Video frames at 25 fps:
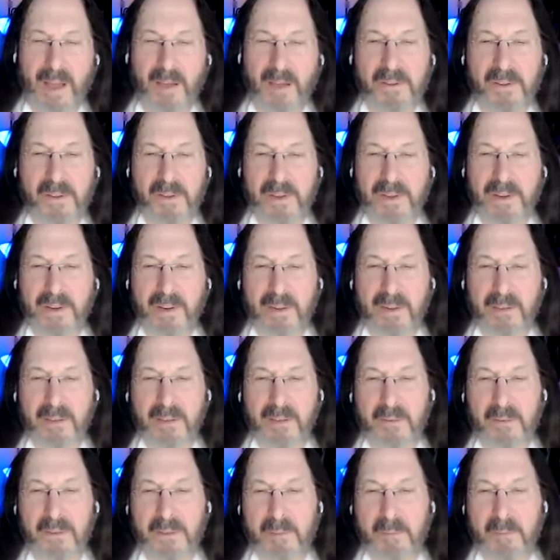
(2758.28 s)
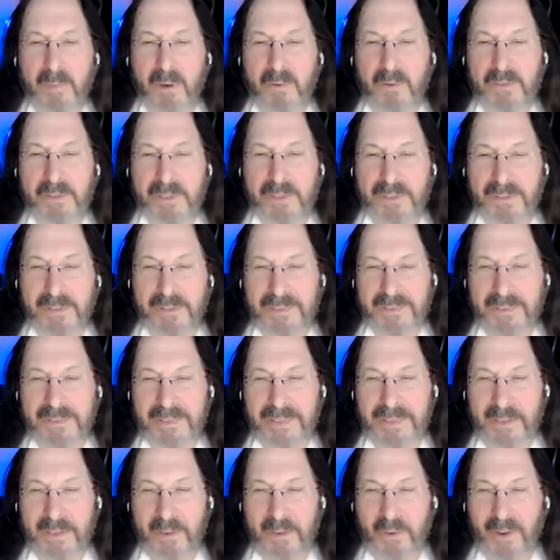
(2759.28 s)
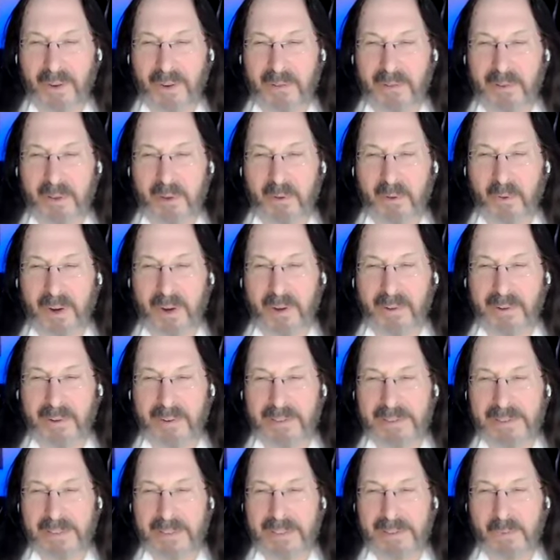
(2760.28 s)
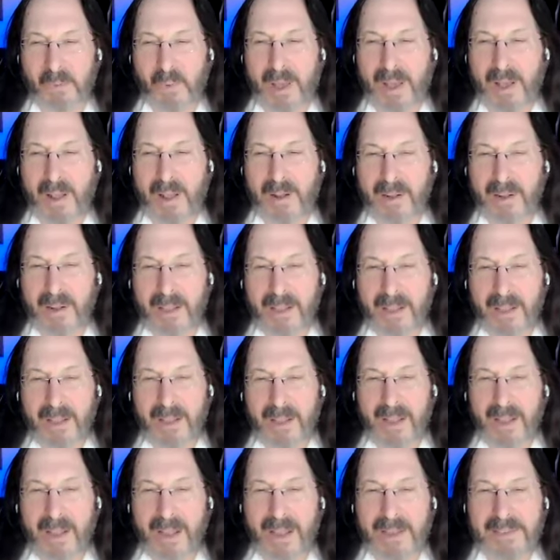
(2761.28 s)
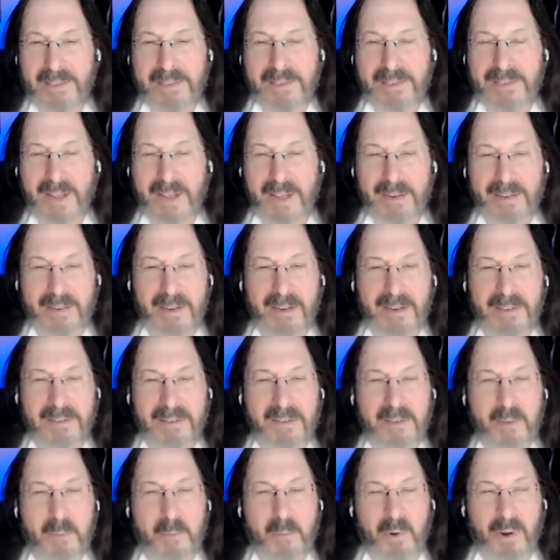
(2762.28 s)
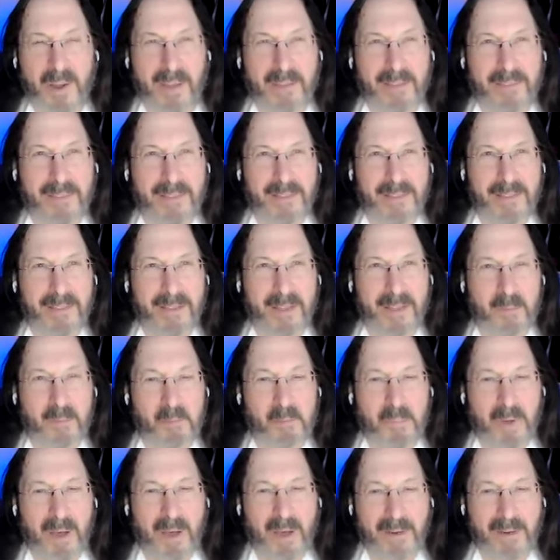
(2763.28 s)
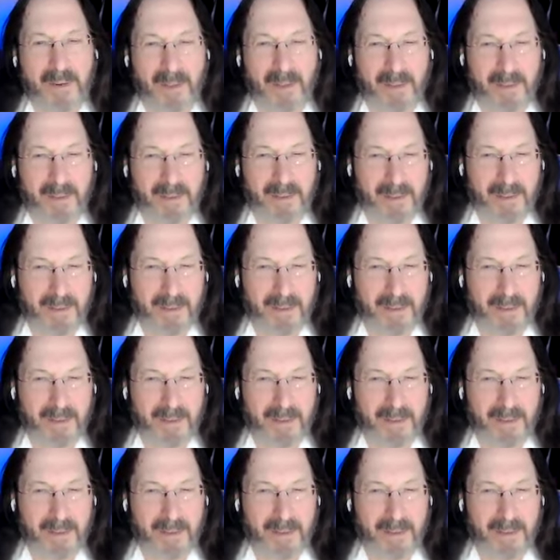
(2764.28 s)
Now you can include emotions in your loving awareness as well as attending to the breath and body.